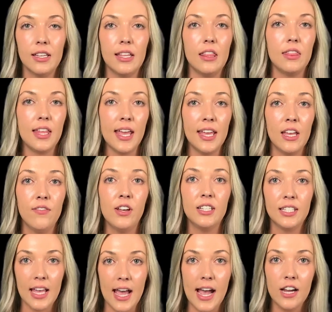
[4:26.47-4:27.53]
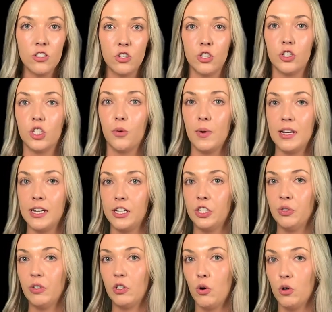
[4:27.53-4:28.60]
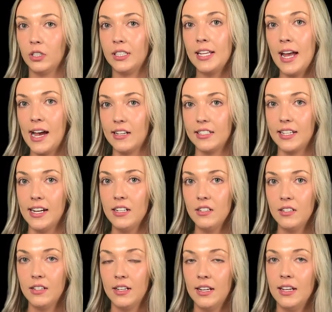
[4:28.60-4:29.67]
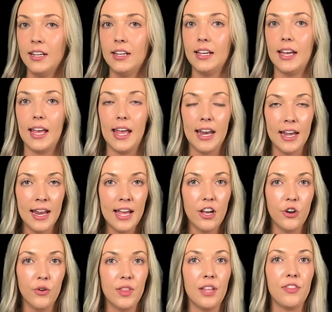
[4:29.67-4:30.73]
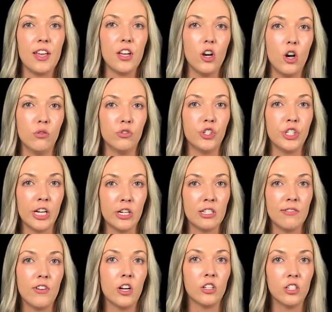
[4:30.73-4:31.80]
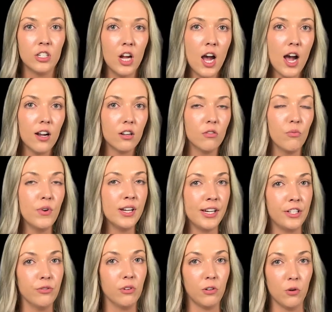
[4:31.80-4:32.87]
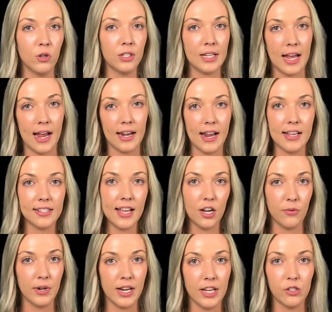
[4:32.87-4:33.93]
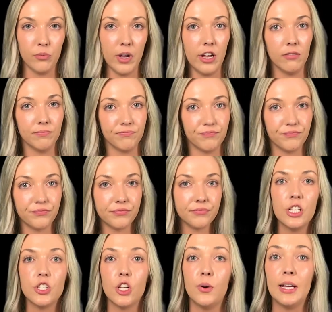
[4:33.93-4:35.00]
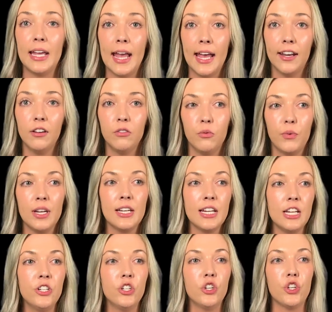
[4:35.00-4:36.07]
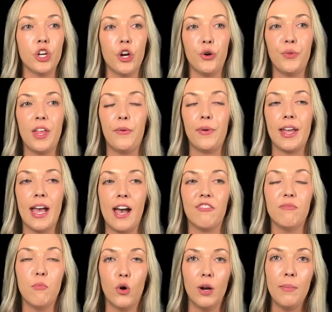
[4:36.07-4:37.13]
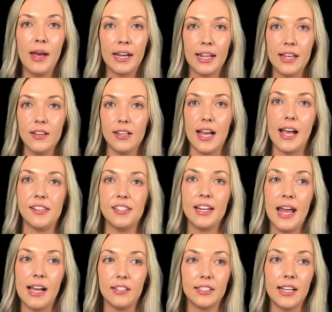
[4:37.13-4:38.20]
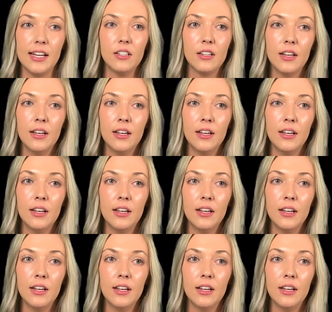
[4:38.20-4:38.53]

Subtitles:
They give us cash, so we need to record the asset. And now that they own shares of our stock, we need to record that as equity as well. So again, we need to show that we have more money as an asset,